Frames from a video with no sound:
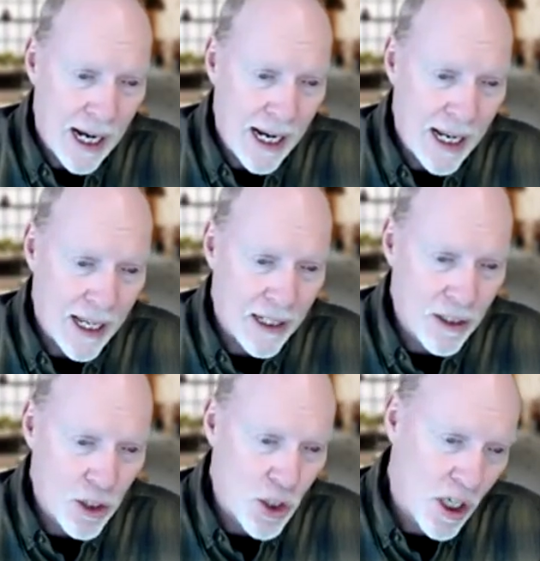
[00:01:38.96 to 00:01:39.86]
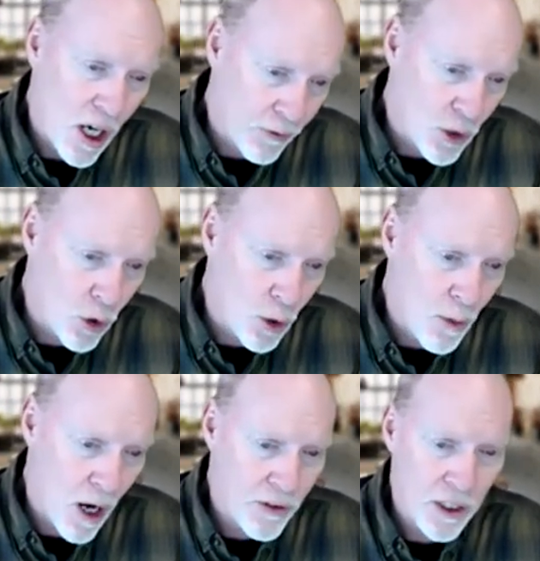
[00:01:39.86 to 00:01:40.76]
And there's a conference
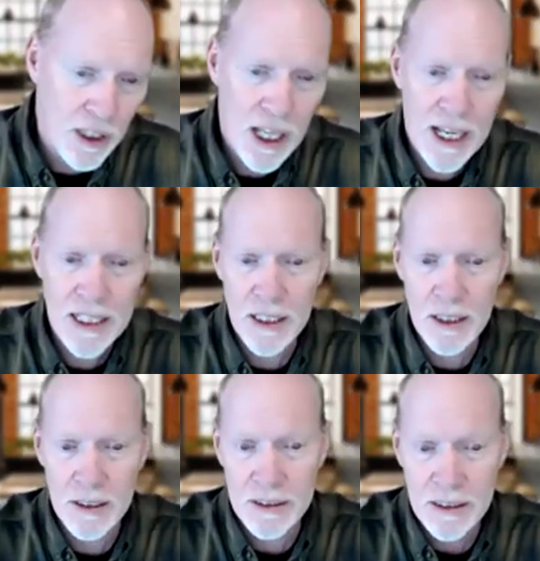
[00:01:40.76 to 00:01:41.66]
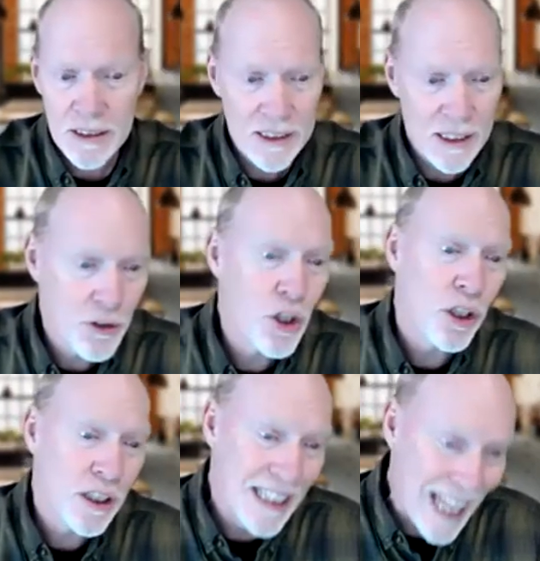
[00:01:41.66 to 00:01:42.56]
room off to the right and a little off to
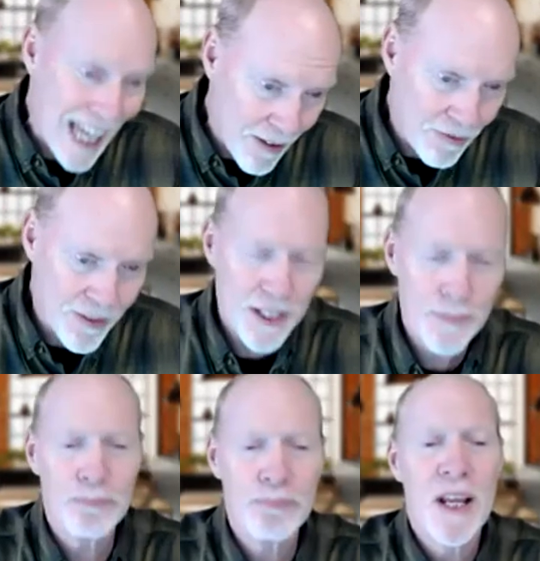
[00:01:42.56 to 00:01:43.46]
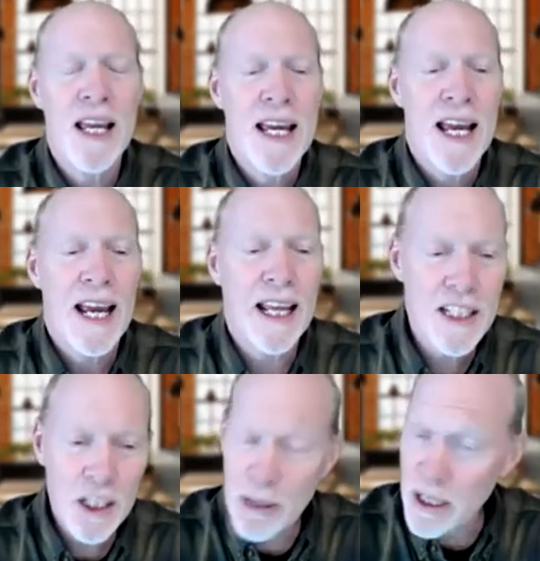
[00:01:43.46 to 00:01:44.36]
the left. And
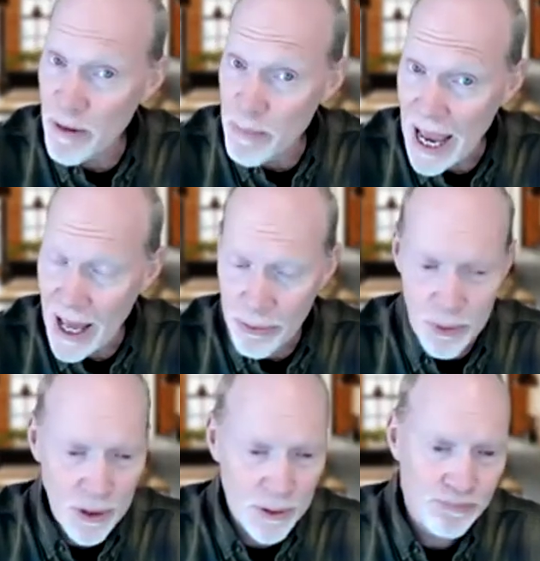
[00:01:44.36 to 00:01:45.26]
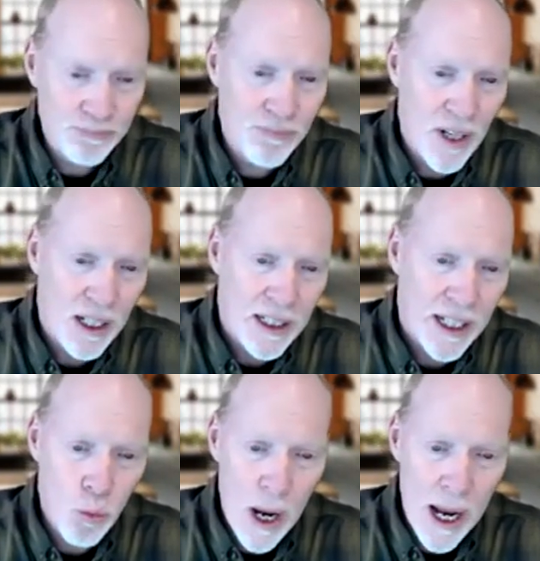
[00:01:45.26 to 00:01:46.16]
there's a little bit of a bathroom
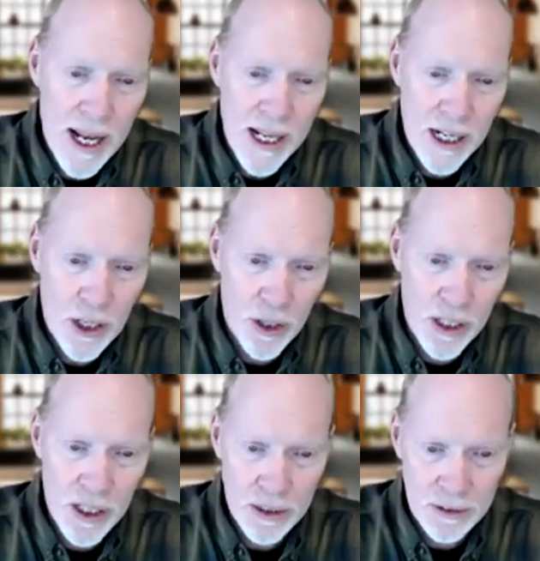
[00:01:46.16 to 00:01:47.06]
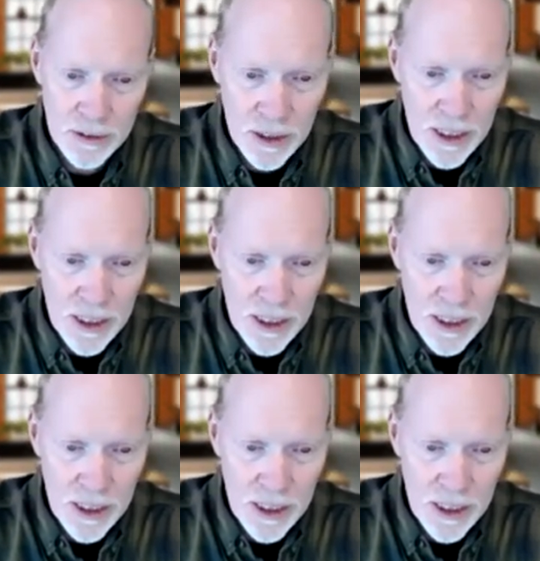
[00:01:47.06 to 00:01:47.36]
and a waiting area.